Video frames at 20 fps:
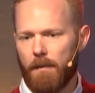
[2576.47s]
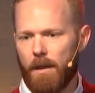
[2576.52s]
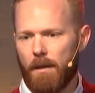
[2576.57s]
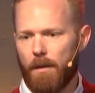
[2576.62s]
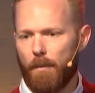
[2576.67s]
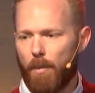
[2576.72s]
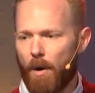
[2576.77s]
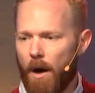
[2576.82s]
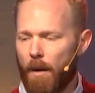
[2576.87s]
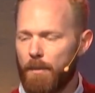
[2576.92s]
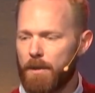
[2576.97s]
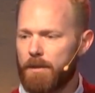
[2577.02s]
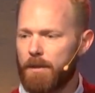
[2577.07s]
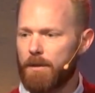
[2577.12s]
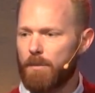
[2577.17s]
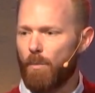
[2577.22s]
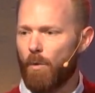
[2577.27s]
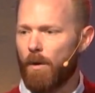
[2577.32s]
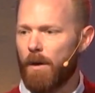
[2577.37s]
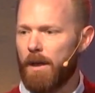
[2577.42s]
The promise
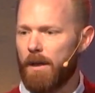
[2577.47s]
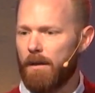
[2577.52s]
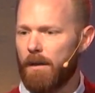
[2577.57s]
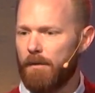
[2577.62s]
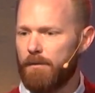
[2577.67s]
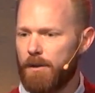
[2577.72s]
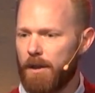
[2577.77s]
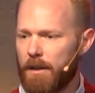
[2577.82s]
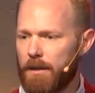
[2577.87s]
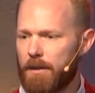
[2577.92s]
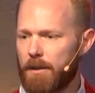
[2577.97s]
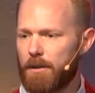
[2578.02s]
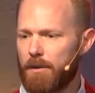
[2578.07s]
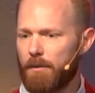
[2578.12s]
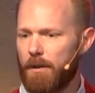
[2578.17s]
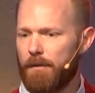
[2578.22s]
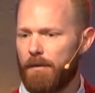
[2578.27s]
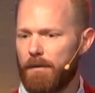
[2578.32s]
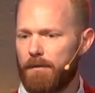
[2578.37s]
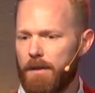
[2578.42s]
this morning of Genesis
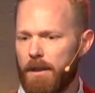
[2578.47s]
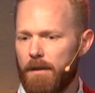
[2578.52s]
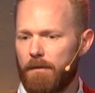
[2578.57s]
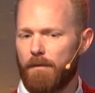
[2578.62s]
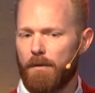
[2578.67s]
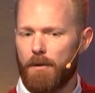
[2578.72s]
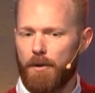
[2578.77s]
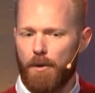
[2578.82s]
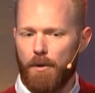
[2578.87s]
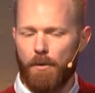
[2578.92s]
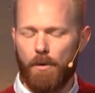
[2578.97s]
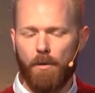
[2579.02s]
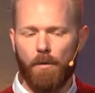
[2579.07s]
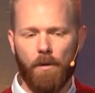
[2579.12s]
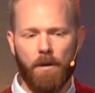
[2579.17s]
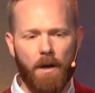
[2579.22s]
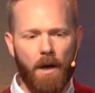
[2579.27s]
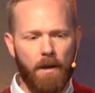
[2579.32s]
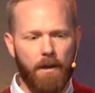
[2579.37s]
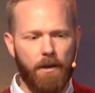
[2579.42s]
3:15 for you who
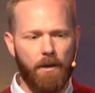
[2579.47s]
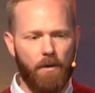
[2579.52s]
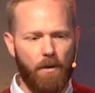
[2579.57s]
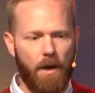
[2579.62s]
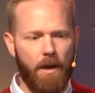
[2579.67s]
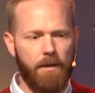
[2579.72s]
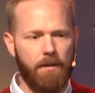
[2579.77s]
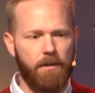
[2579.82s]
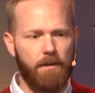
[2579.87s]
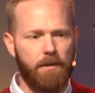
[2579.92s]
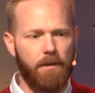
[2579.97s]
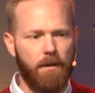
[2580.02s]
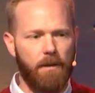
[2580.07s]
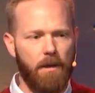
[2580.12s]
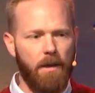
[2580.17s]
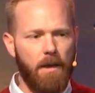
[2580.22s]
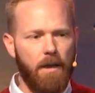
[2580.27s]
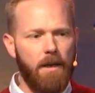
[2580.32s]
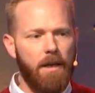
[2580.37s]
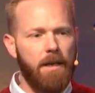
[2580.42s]
are not in Christ
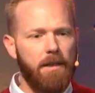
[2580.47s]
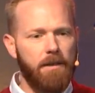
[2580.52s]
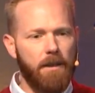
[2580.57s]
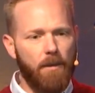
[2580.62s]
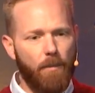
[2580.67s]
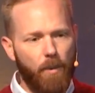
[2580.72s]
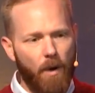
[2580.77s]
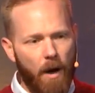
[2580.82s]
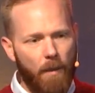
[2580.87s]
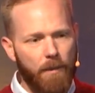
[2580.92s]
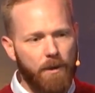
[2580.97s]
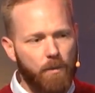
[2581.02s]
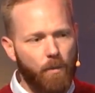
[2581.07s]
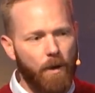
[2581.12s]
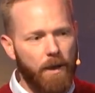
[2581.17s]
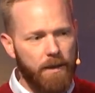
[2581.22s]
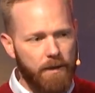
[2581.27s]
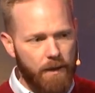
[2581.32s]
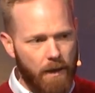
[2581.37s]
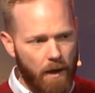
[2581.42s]
is that the promised
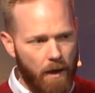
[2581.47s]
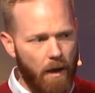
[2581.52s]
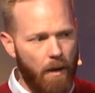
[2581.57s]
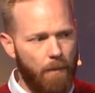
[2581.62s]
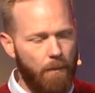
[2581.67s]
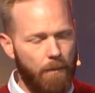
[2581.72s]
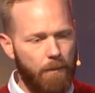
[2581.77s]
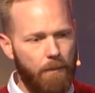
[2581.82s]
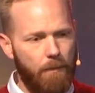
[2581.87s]
one has come,